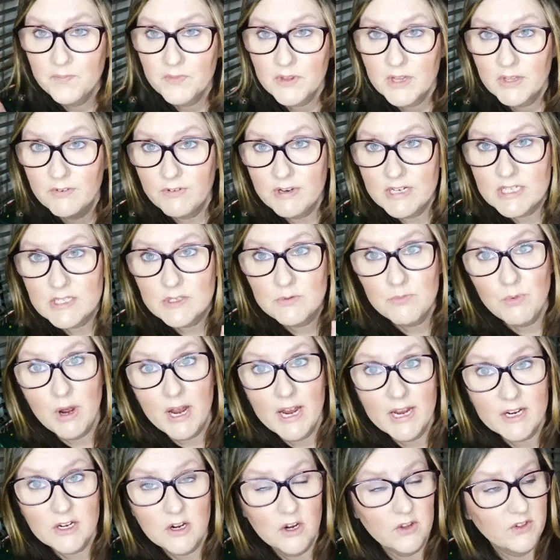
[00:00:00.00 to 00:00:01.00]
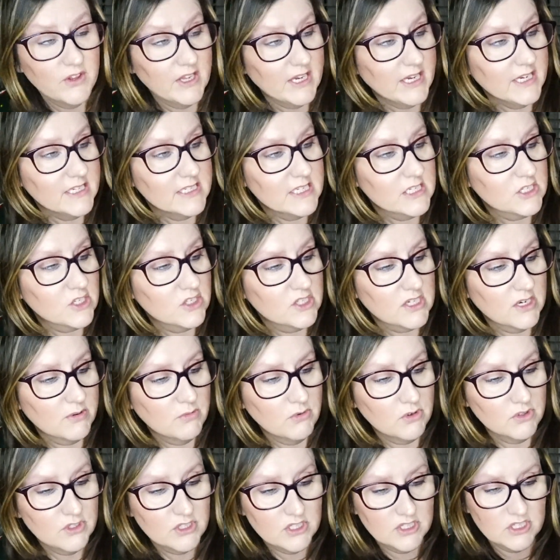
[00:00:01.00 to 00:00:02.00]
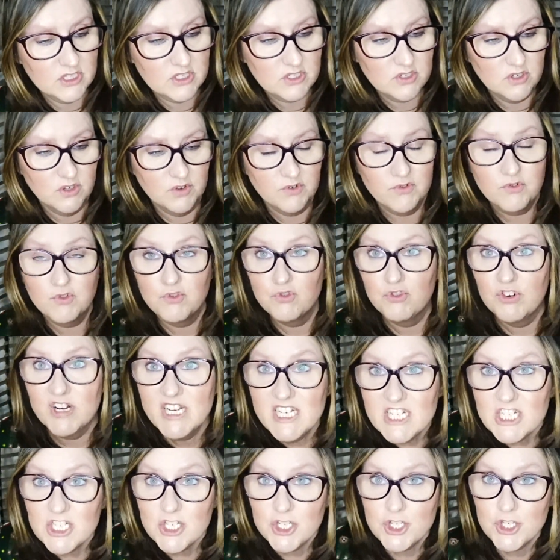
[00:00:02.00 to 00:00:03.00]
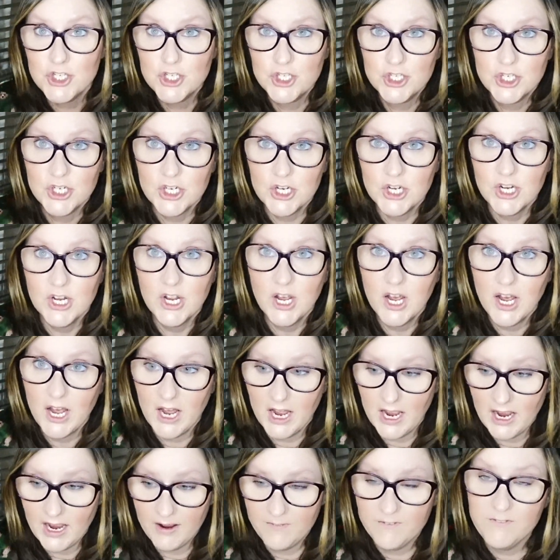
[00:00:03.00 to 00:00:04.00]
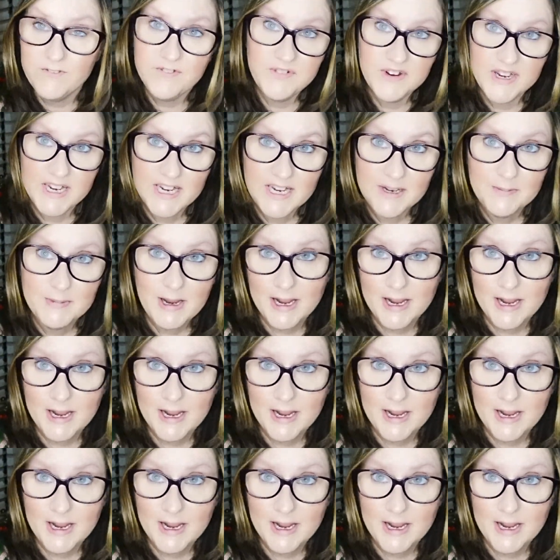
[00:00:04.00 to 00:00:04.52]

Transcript: The reason why I got these is because I wanted a sort of Grinch um, theme